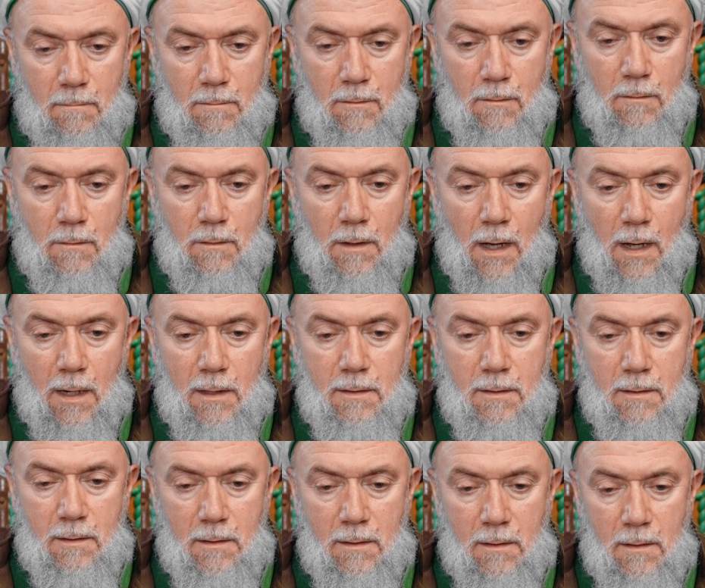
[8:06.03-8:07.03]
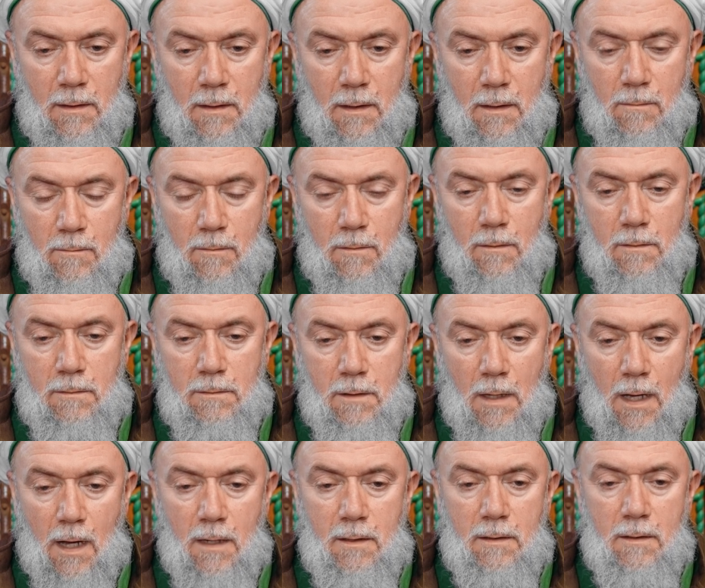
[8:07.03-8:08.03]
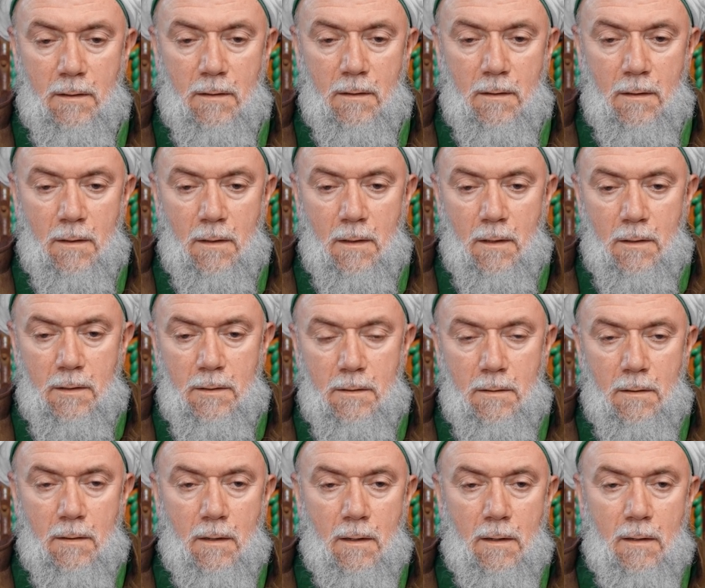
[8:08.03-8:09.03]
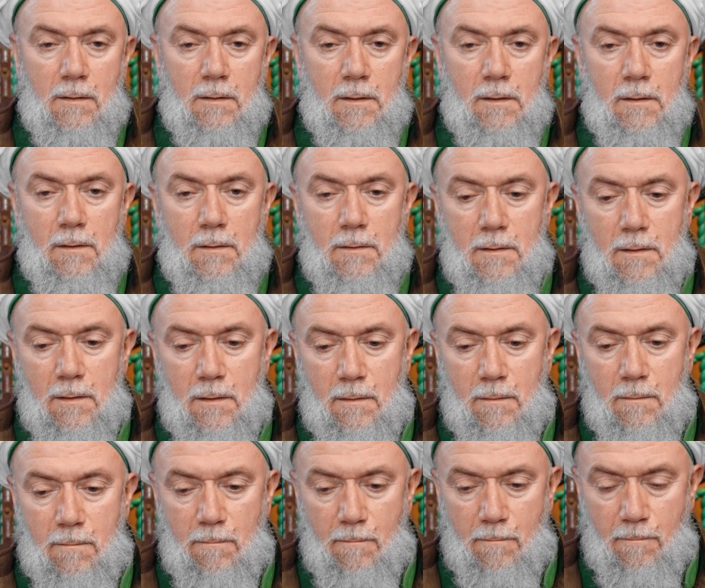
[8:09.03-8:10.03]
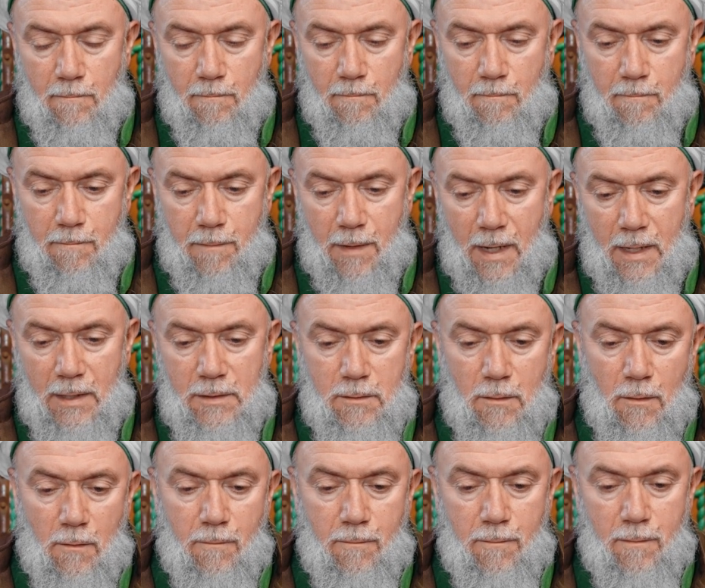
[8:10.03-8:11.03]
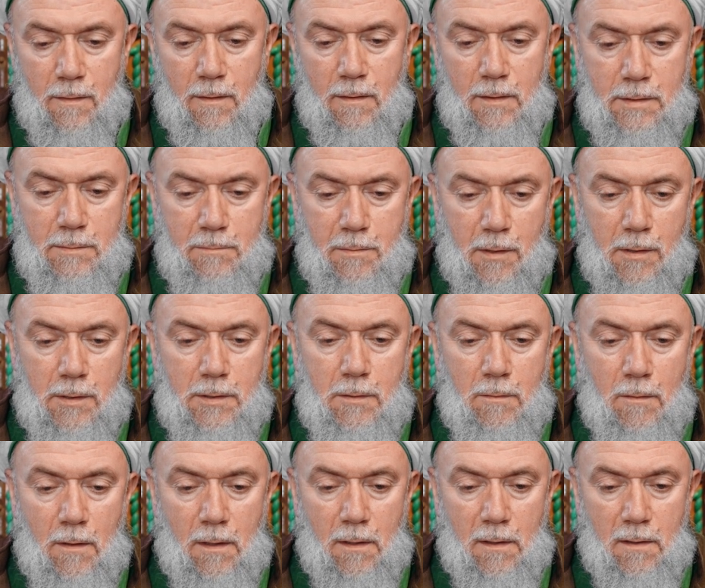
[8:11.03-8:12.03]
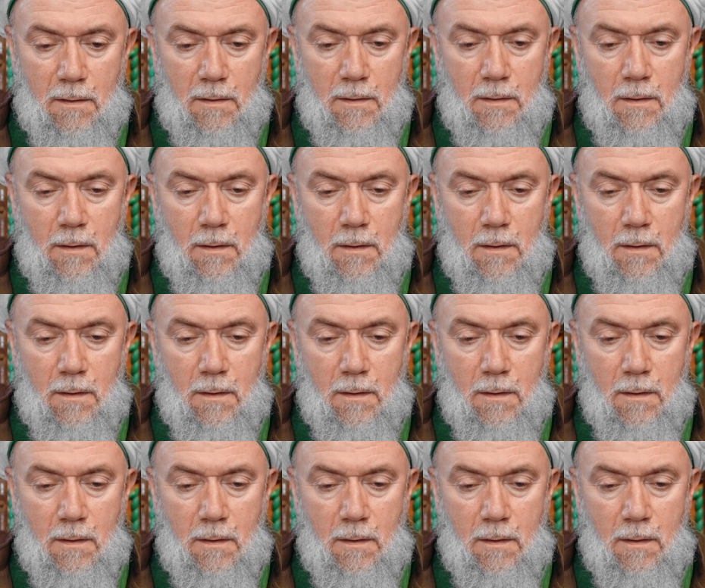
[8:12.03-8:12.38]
your heart, because heart is a place of spiritual.